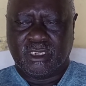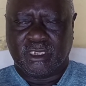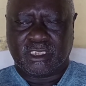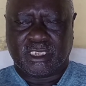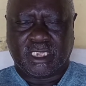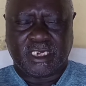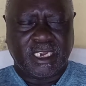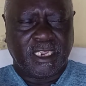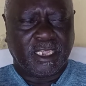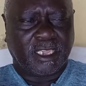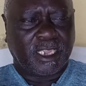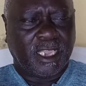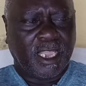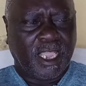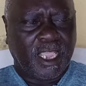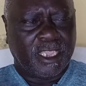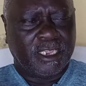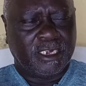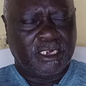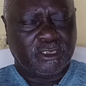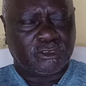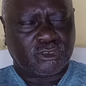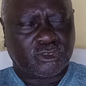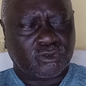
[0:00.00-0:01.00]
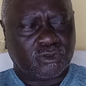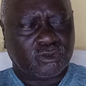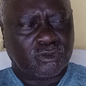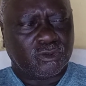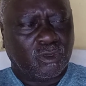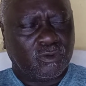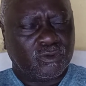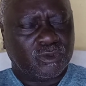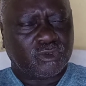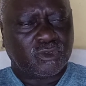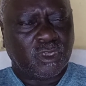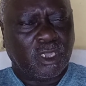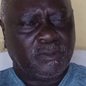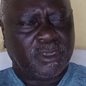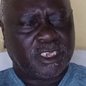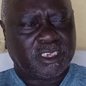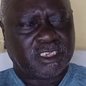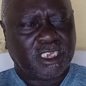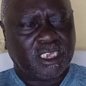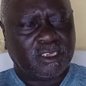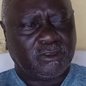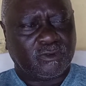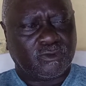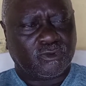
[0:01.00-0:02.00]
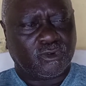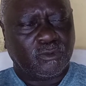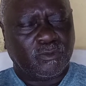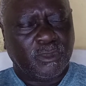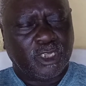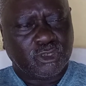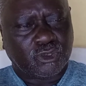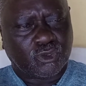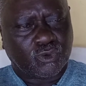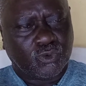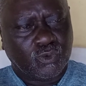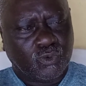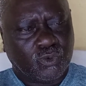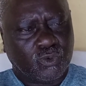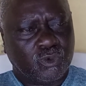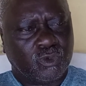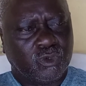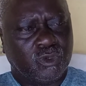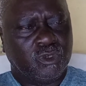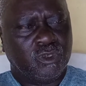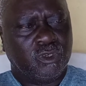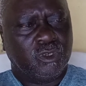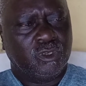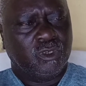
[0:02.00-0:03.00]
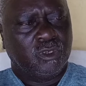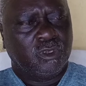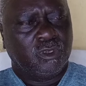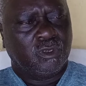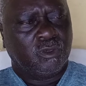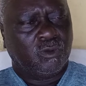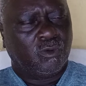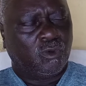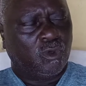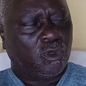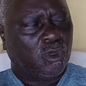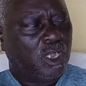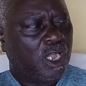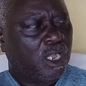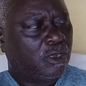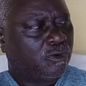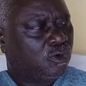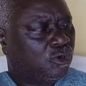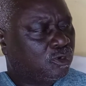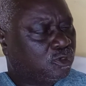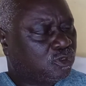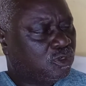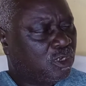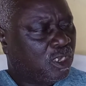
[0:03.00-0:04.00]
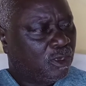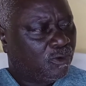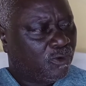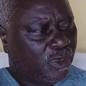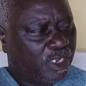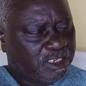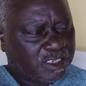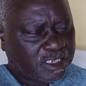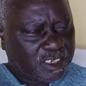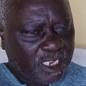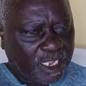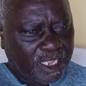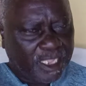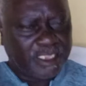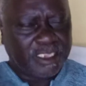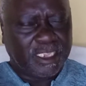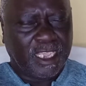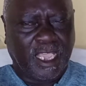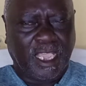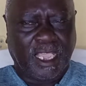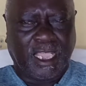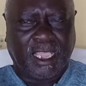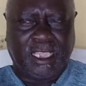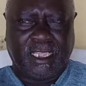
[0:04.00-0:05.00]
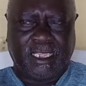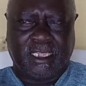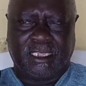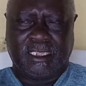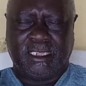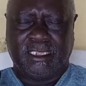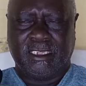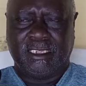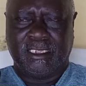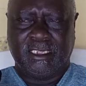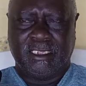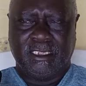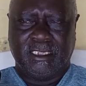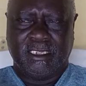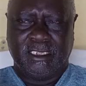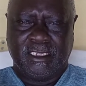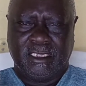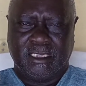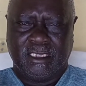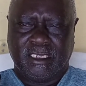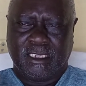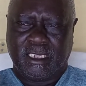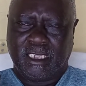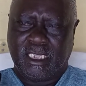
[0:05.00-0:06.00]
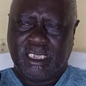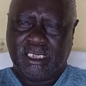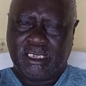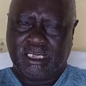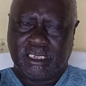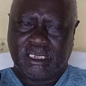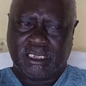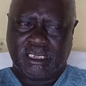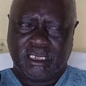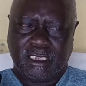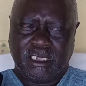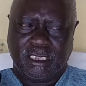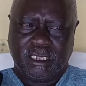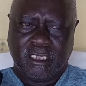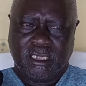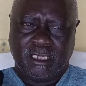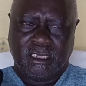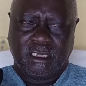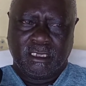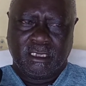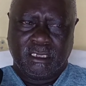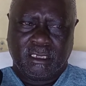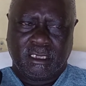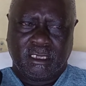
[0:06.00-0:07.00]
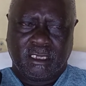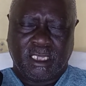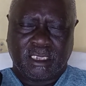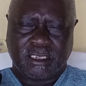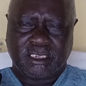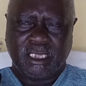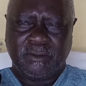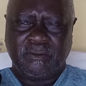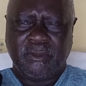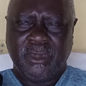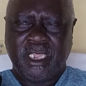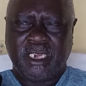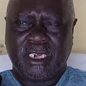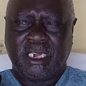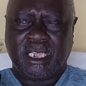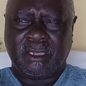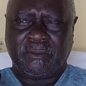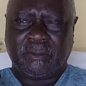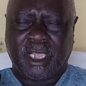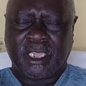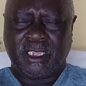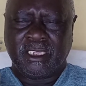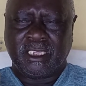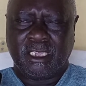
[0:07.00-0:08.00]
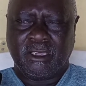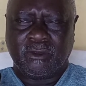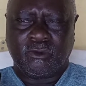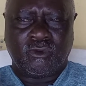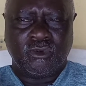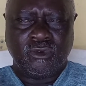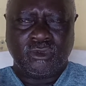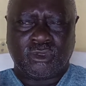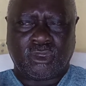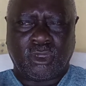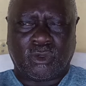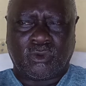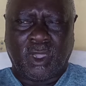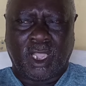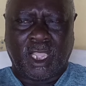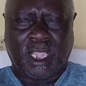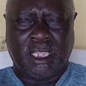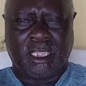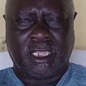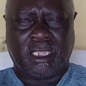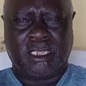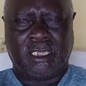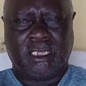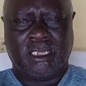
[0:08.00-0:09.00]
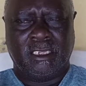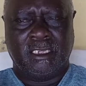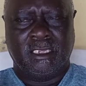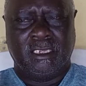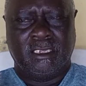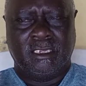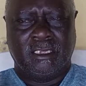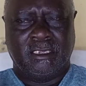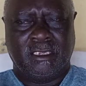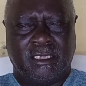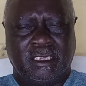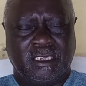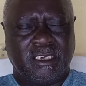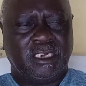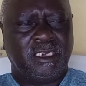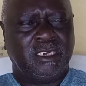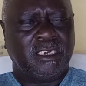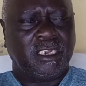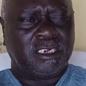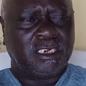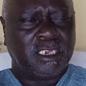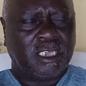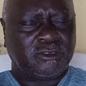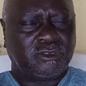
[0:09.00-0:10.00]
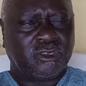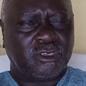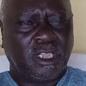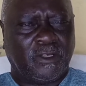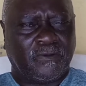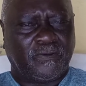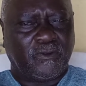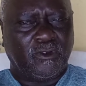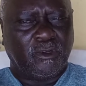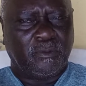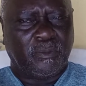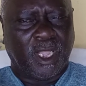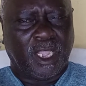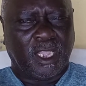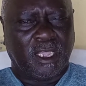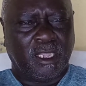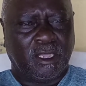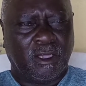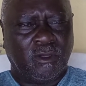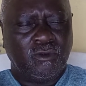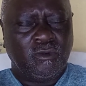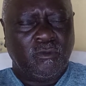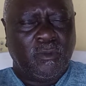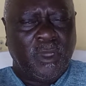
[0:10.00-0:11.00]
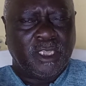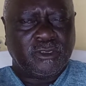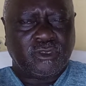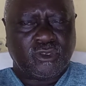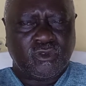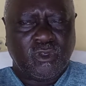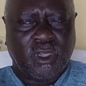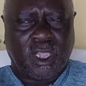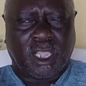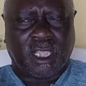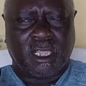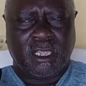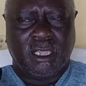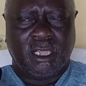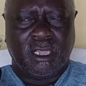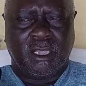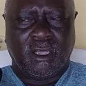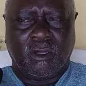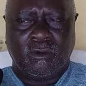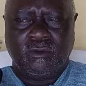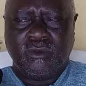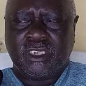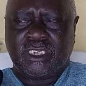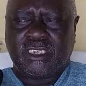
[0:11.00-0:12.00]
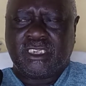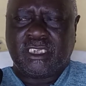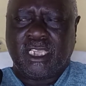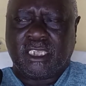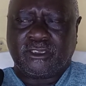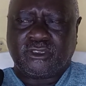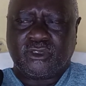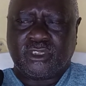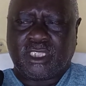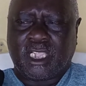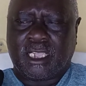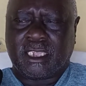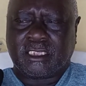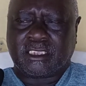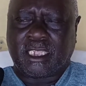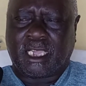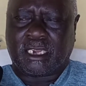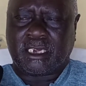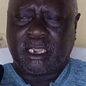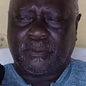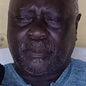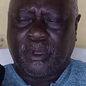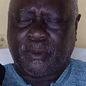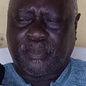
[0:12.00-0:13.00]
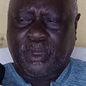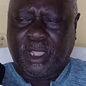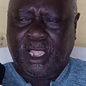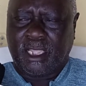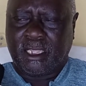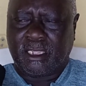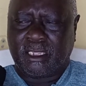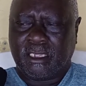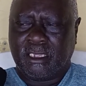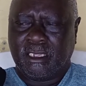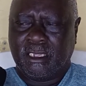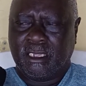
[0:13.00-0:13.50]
3 car and so also have a share Roman school or across a plenty a yard. Hey, as a man by young Kuntapa, I didn't idea so for bar, on Bansua, only shares with Taria Papa.